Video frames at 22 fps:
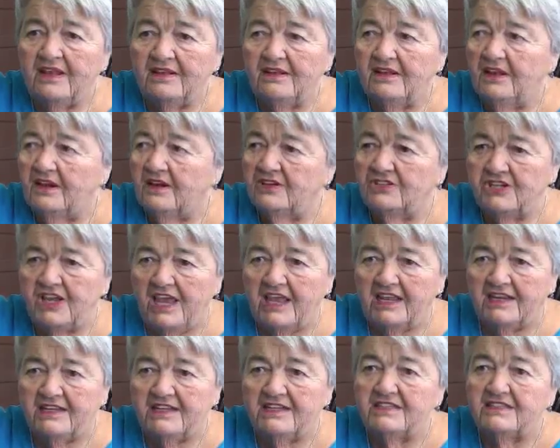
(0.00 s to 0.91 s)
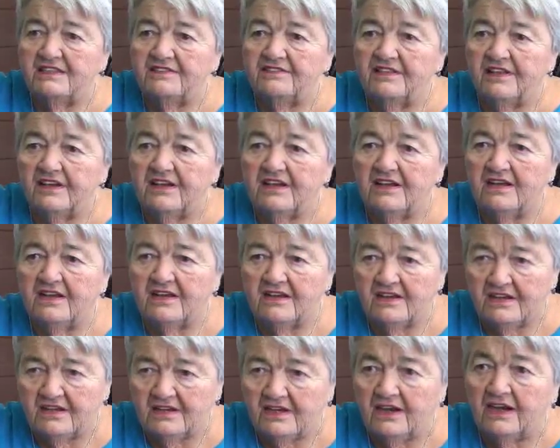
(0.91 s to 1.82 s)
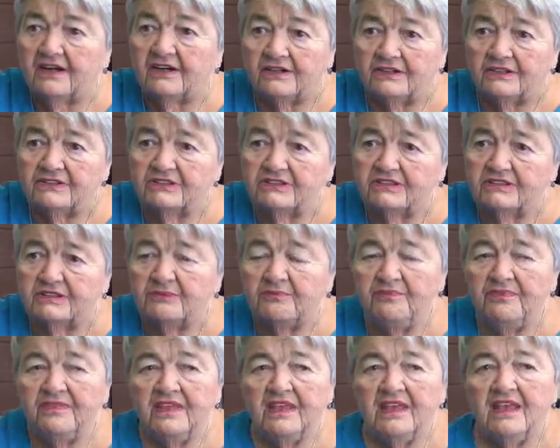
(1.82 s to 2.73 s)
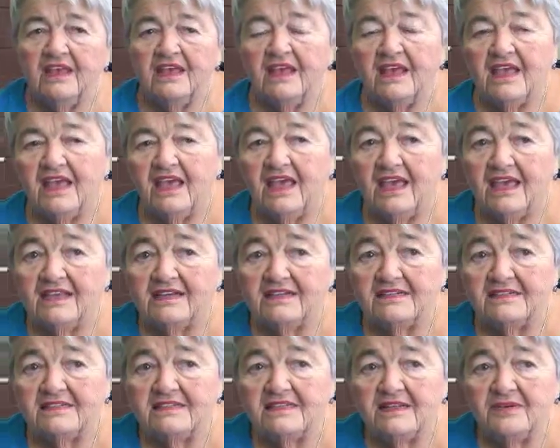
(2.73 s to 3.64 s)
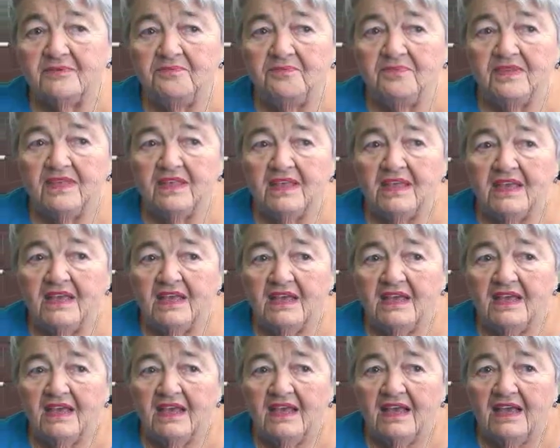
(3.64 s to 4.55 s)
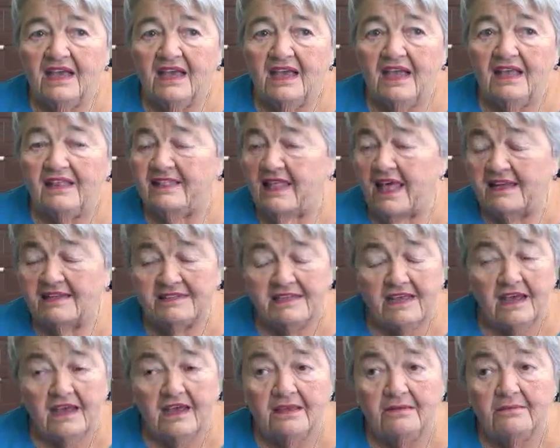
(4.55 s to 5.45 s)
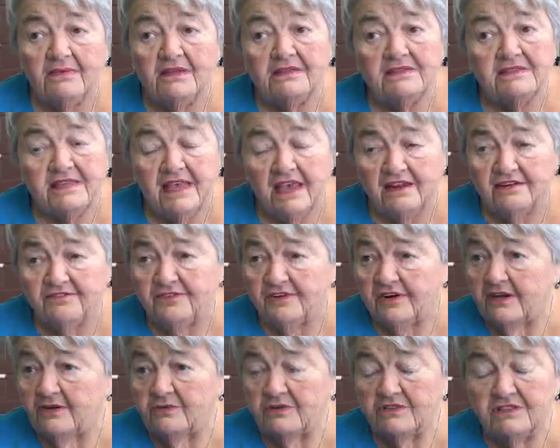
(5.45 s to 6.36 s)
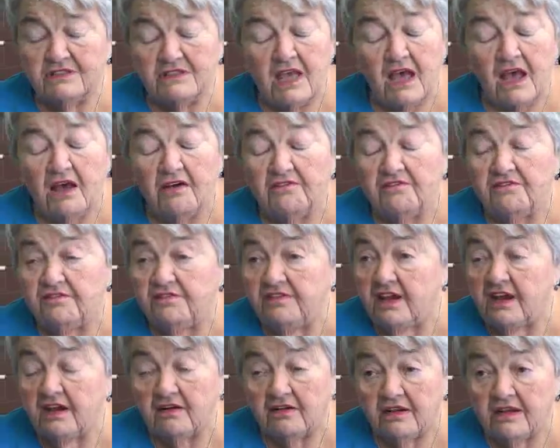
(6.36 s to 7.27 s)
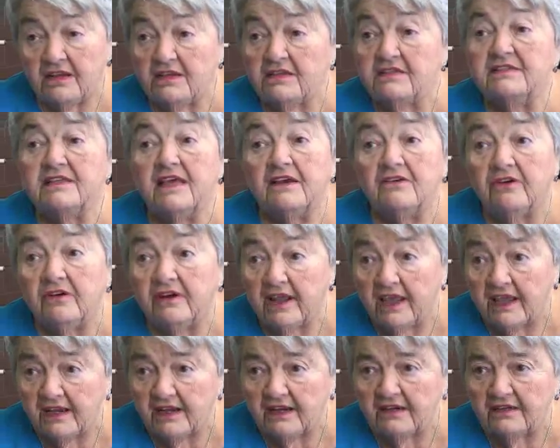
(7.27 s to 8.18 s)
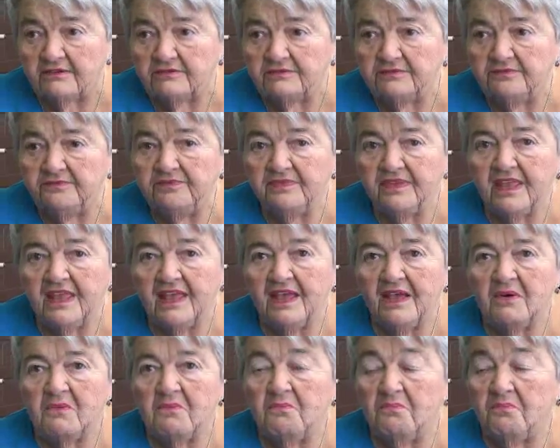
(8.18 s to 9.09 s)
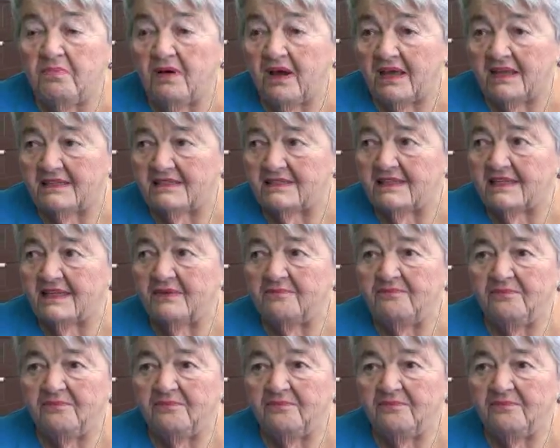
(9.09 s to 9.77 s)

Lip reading: little shanties of the Cutters. And at that time in Sanford, it was very segregated. Mm-hmm. But